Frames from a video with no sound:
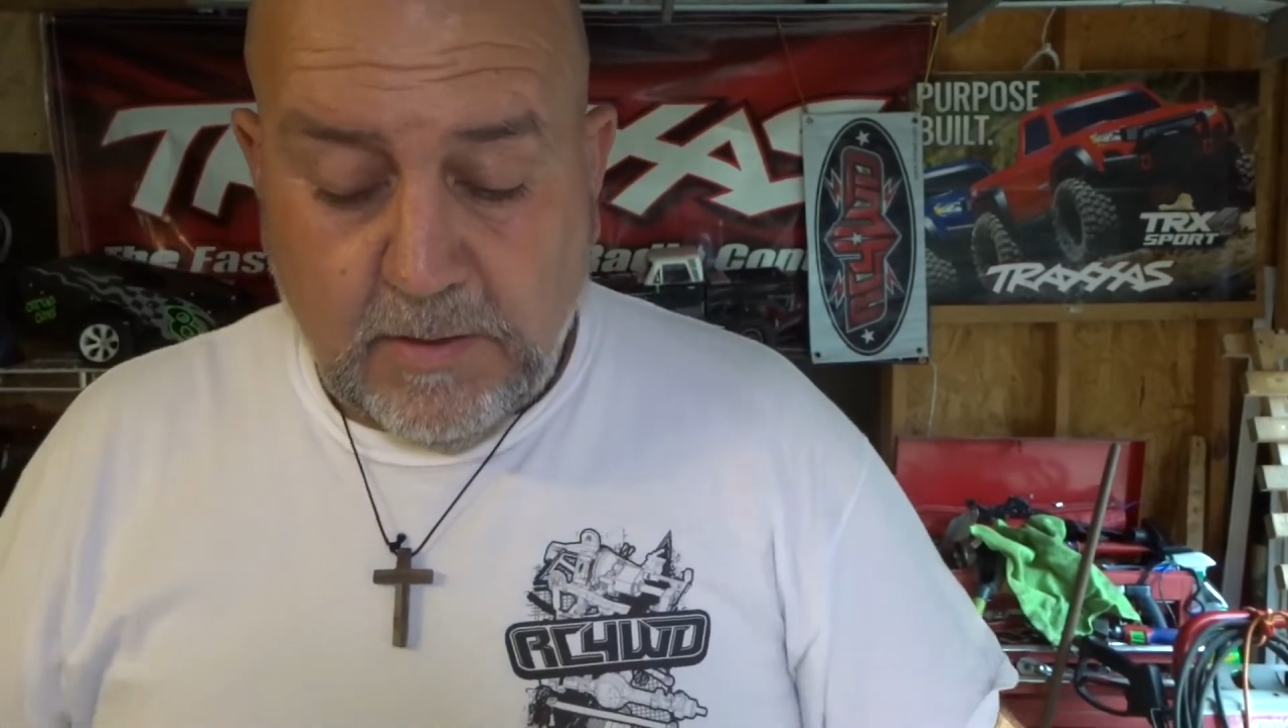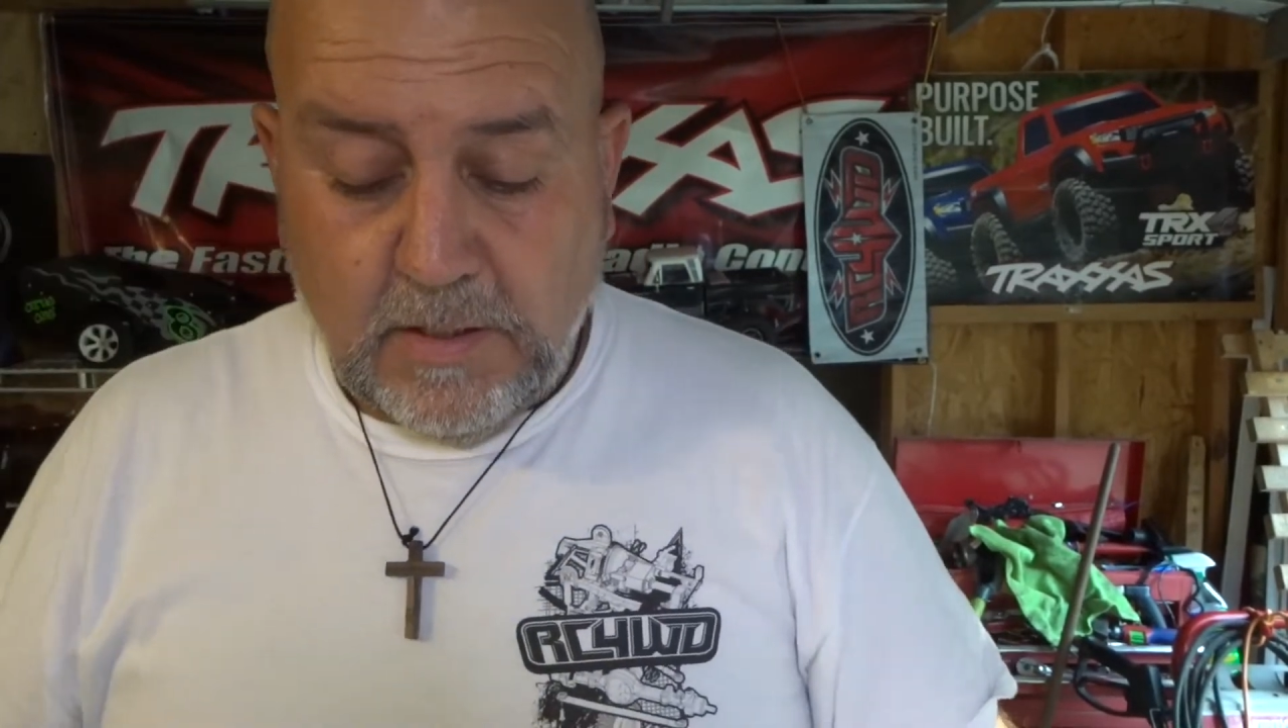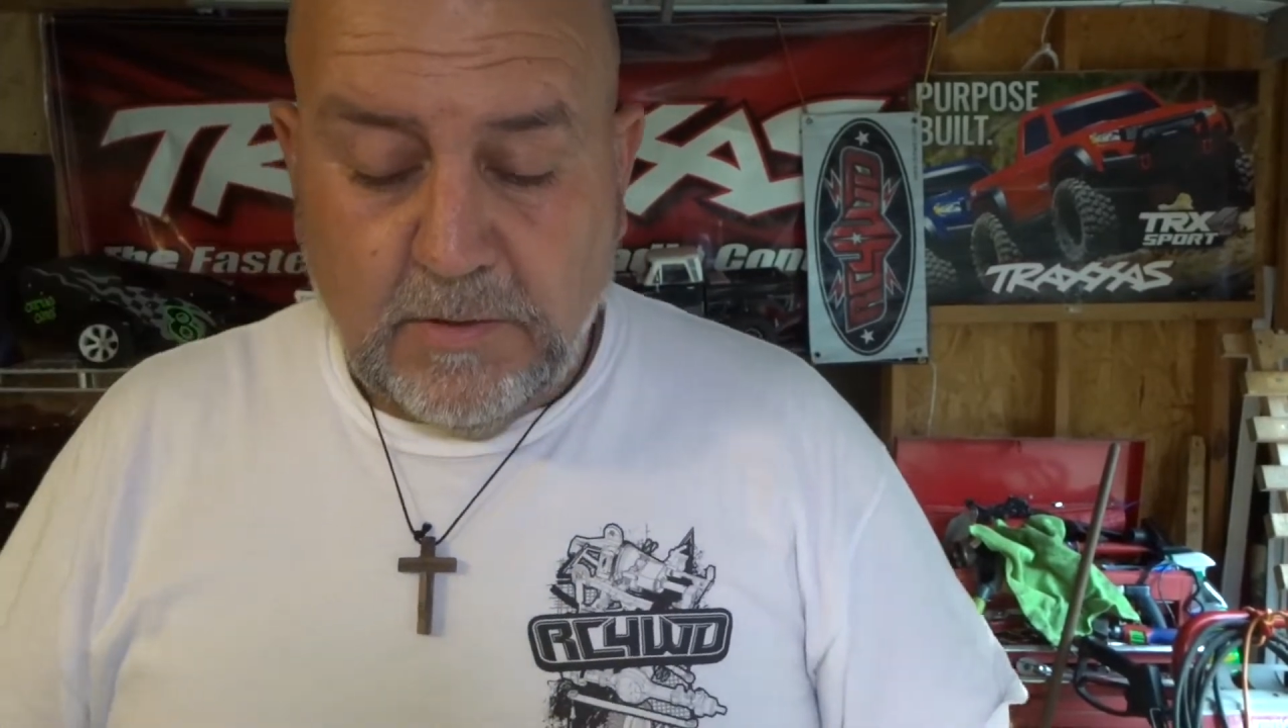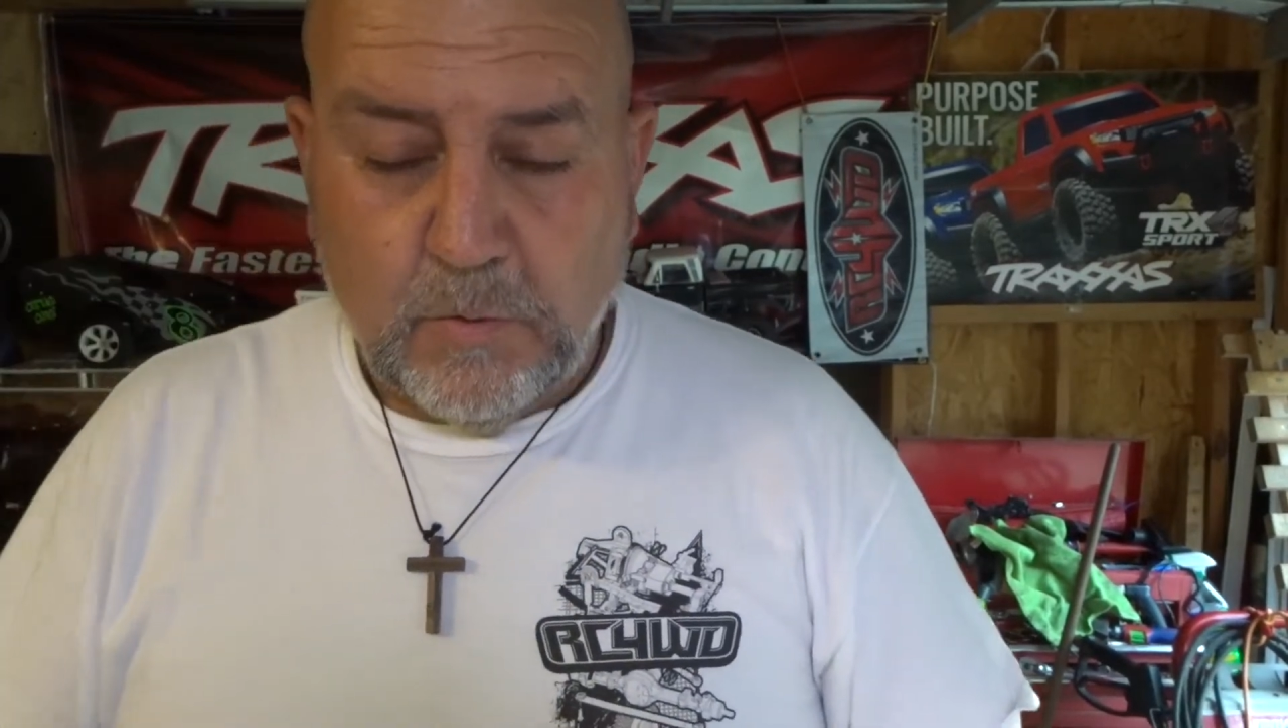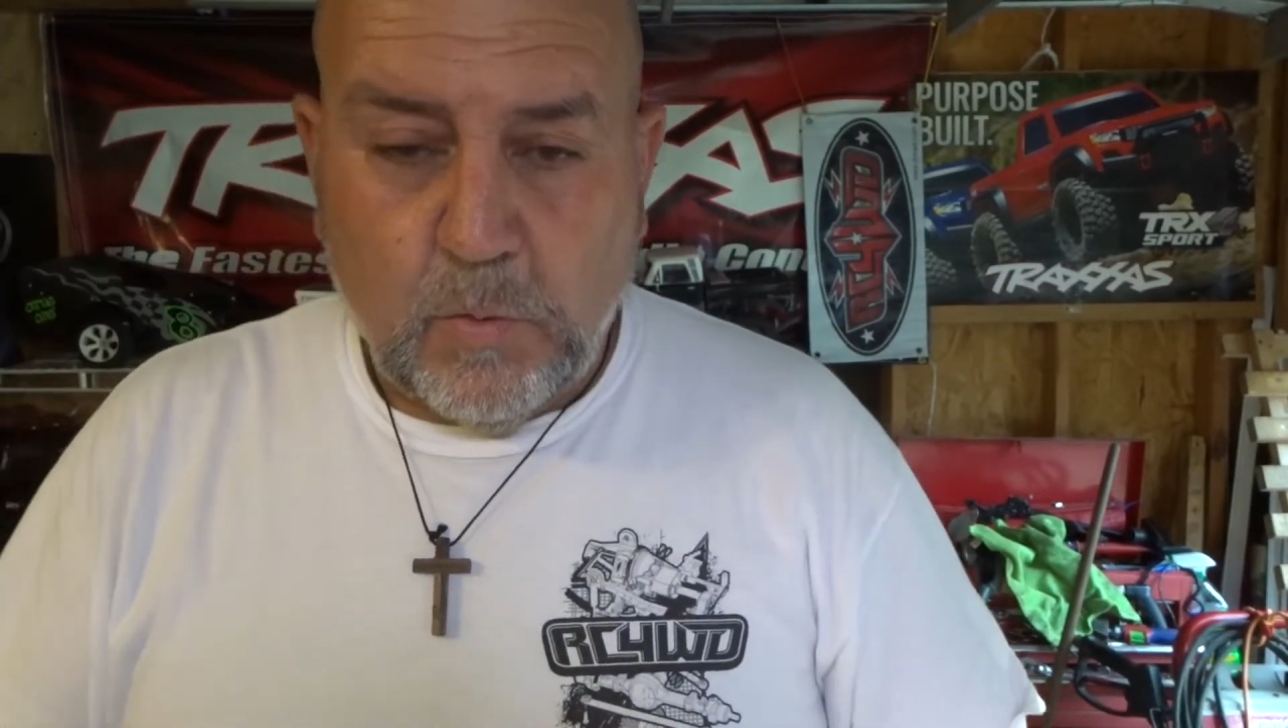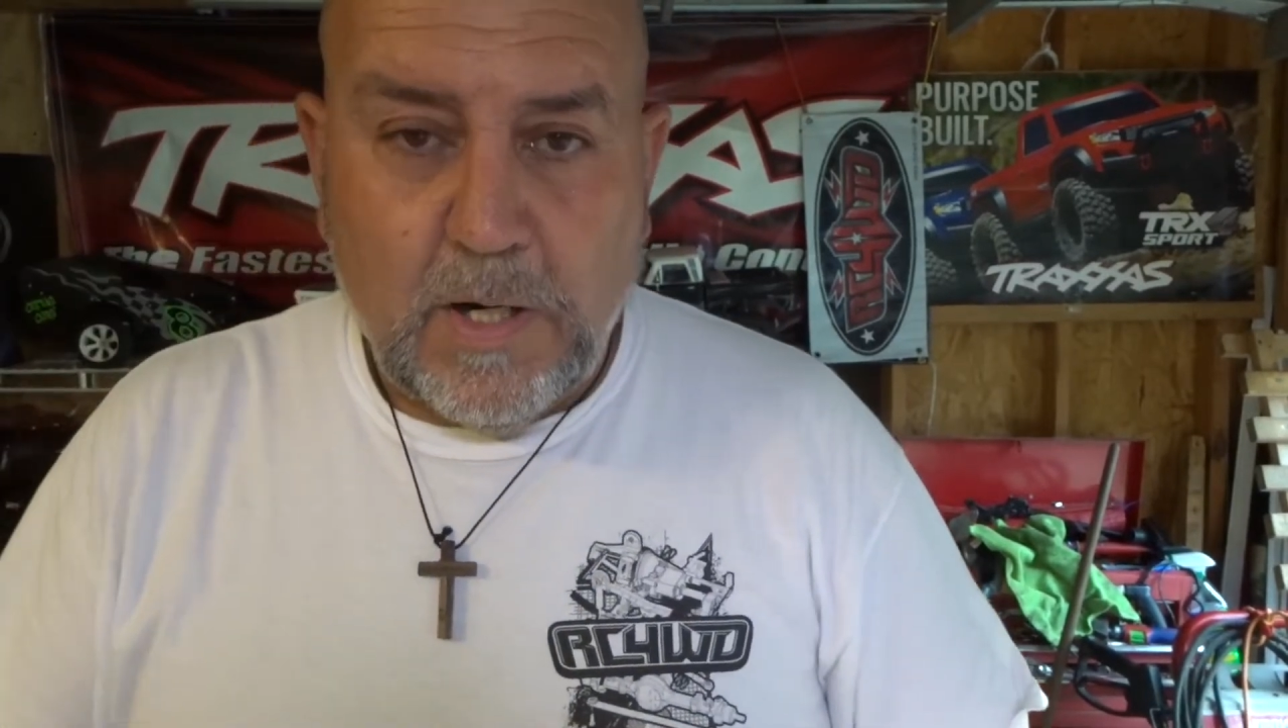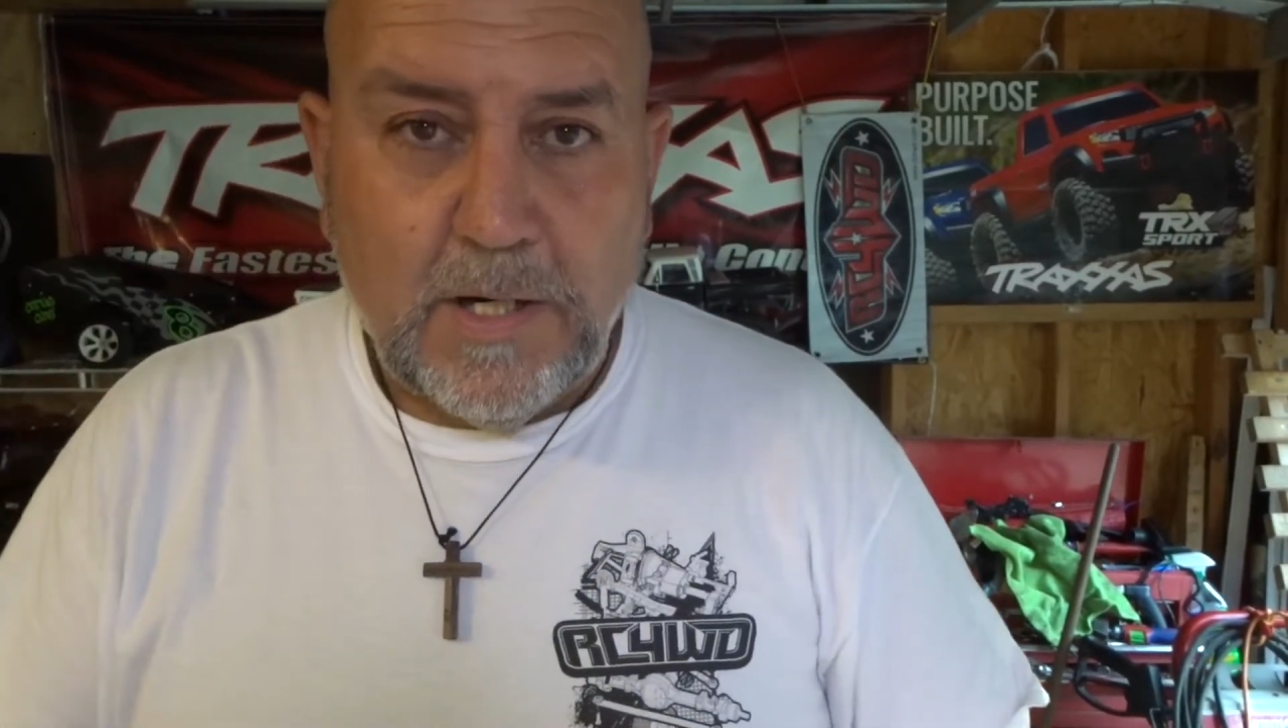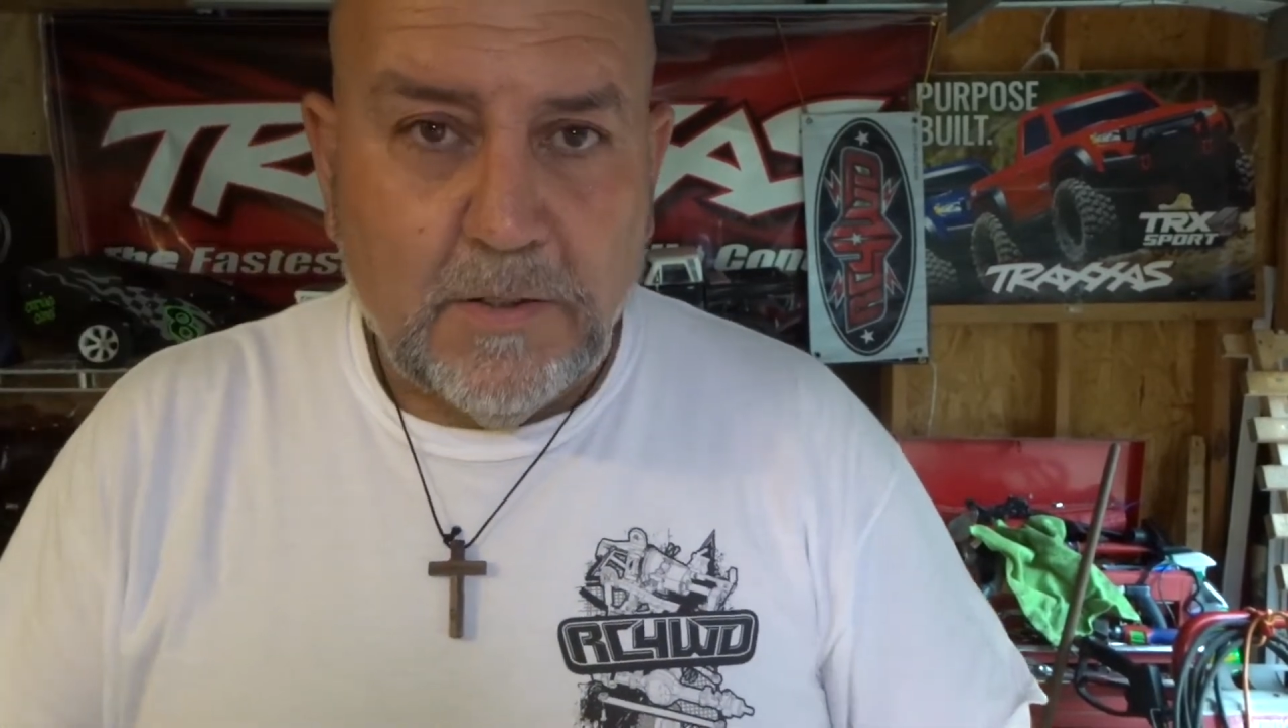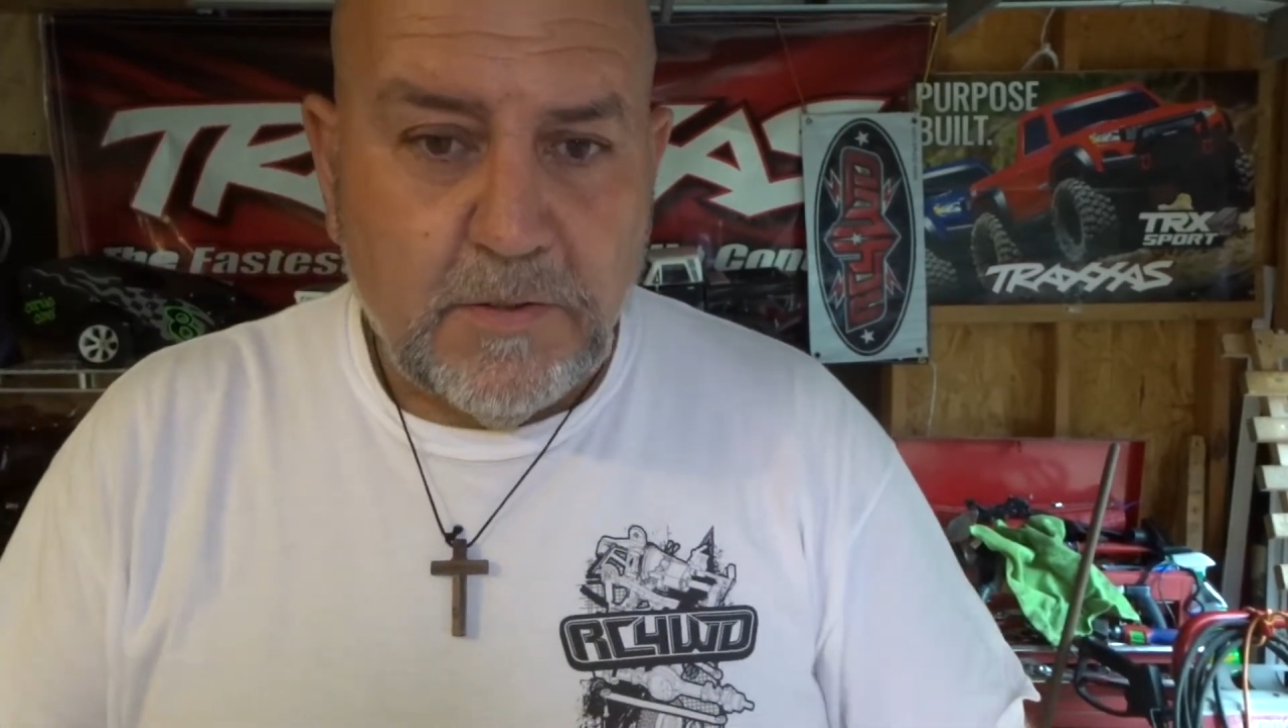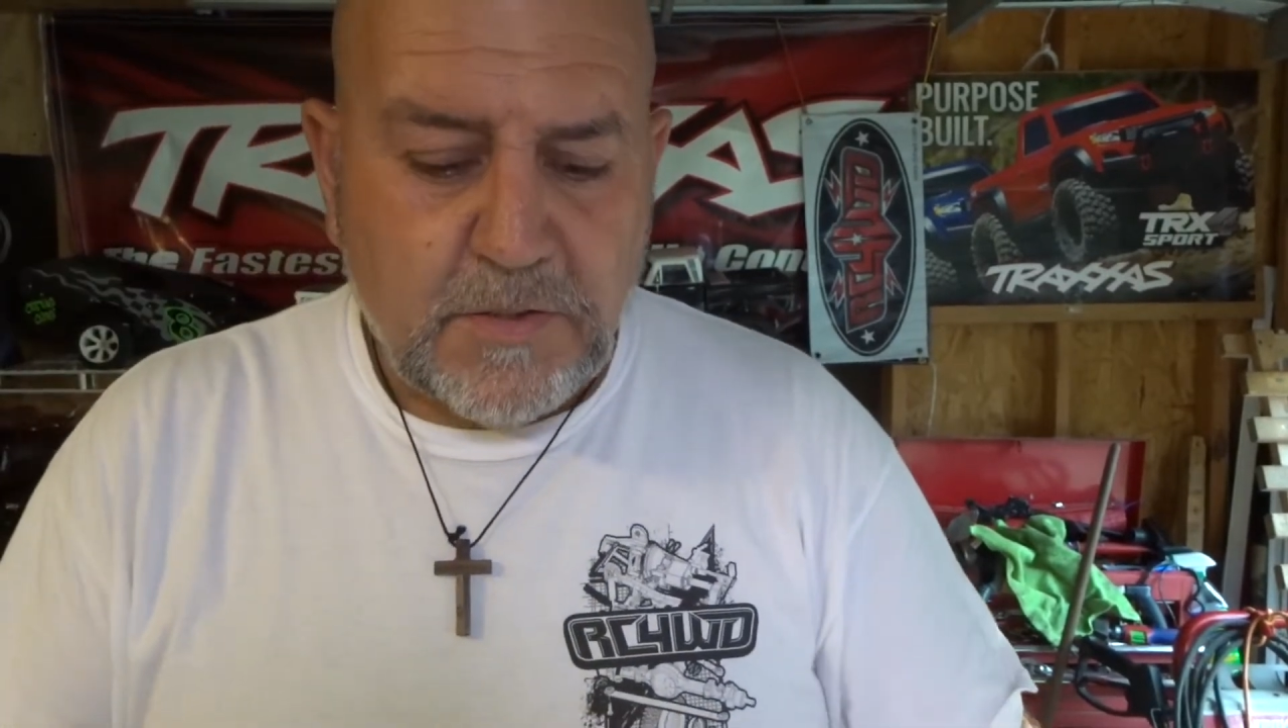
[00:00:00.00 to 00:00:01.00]
cut the
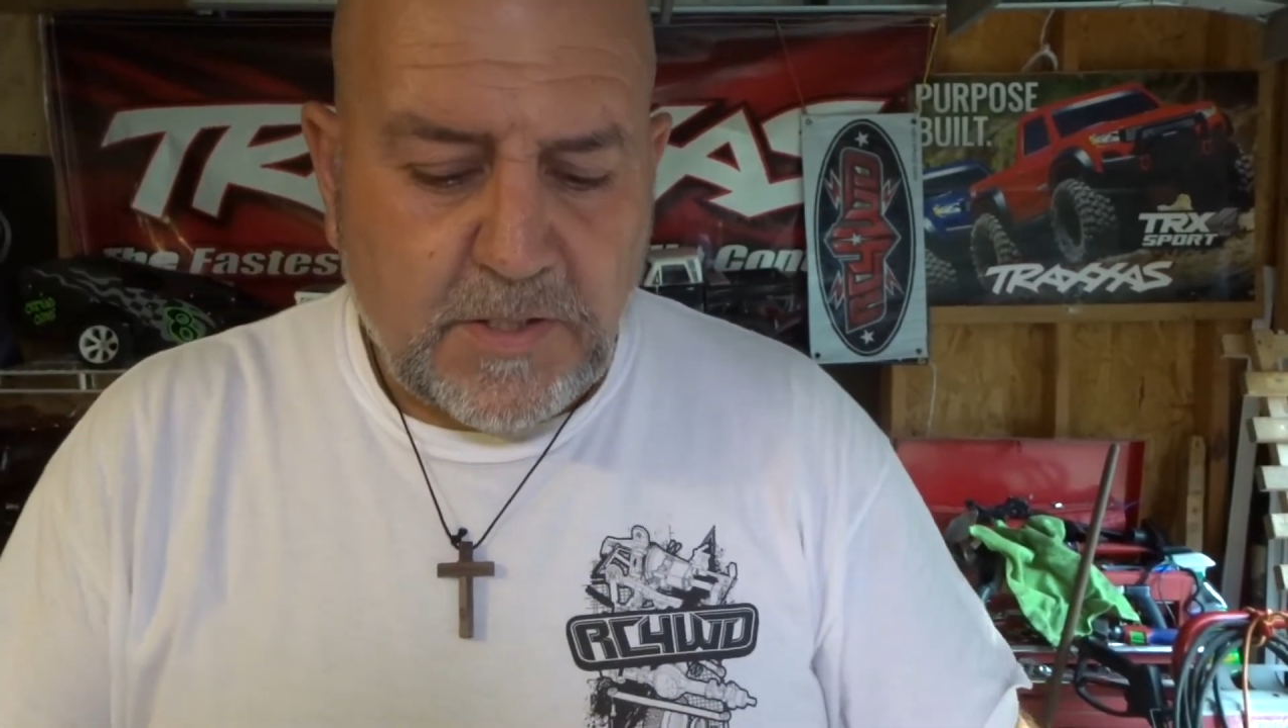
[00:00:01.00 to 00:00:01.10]
wires